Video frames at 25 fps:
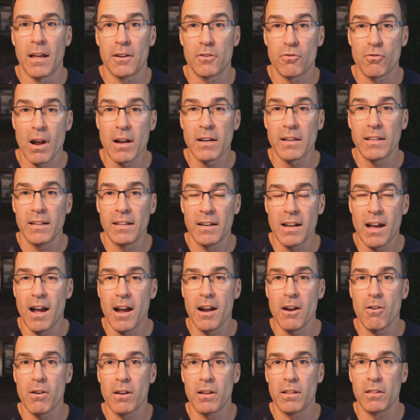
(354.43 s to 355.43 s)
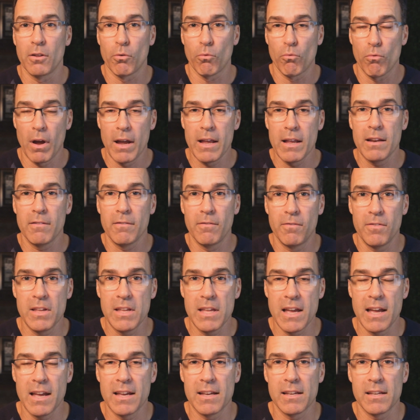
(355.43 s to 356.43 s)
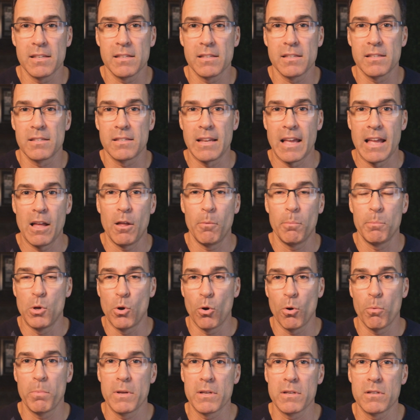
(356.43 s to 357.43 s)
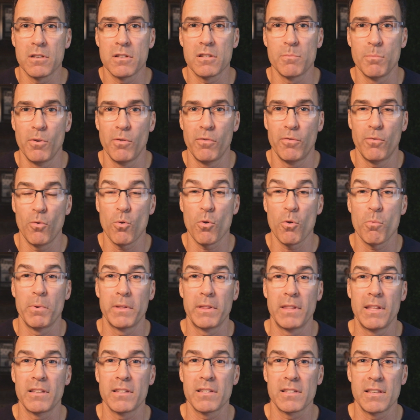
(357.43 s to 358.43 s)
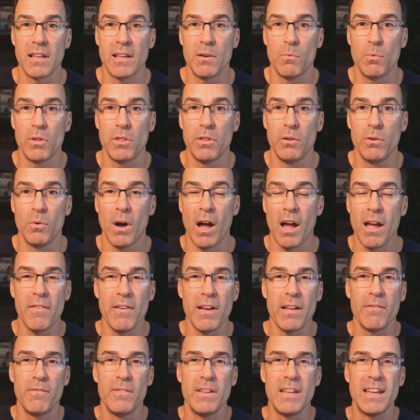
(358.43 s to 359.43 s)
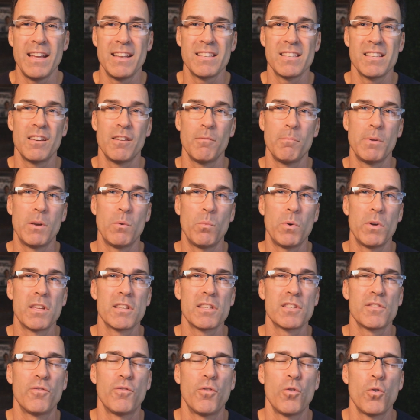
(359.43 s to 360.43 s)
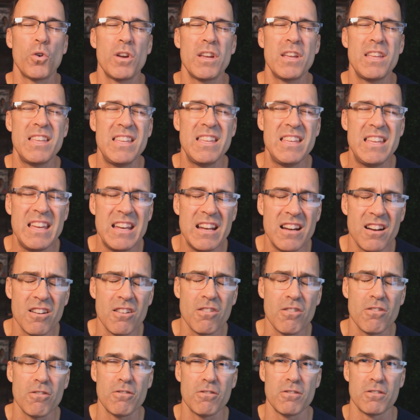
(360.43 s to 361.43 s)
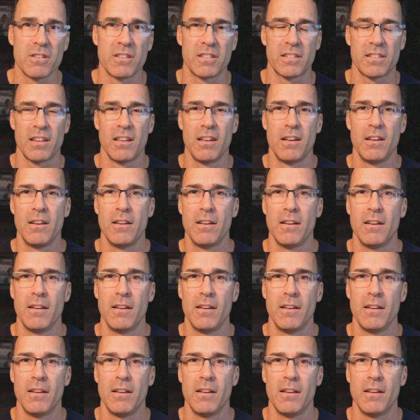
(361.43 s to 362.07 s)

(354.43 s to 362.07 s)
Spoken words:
attracting and hiring the right VAs to help your business move forward, but they'll stay with you. I've had VAs that have been with us for years